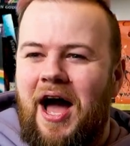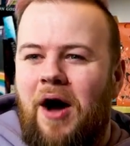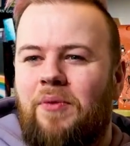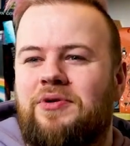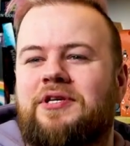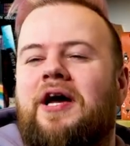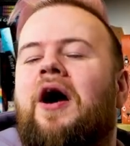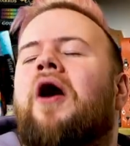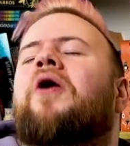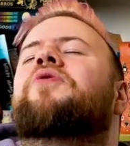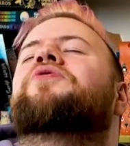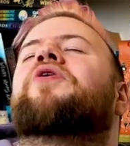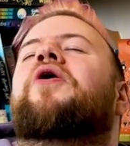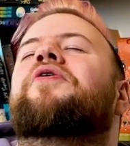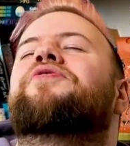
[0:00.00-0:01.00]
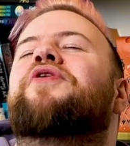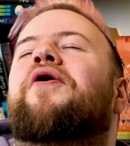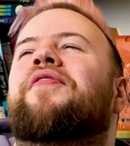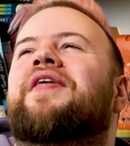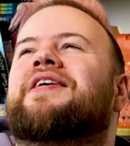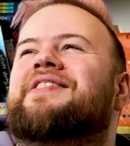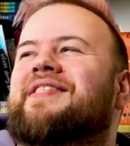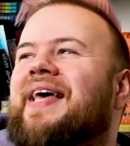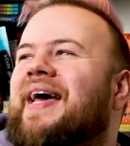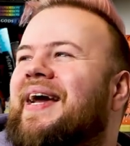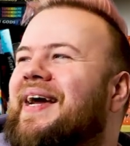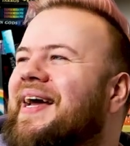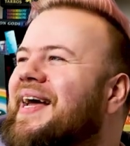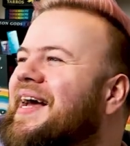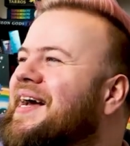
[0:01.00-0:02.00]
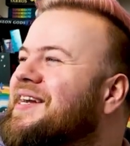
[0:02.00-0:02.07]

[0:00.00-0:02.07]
and was like, oh God, not this thing.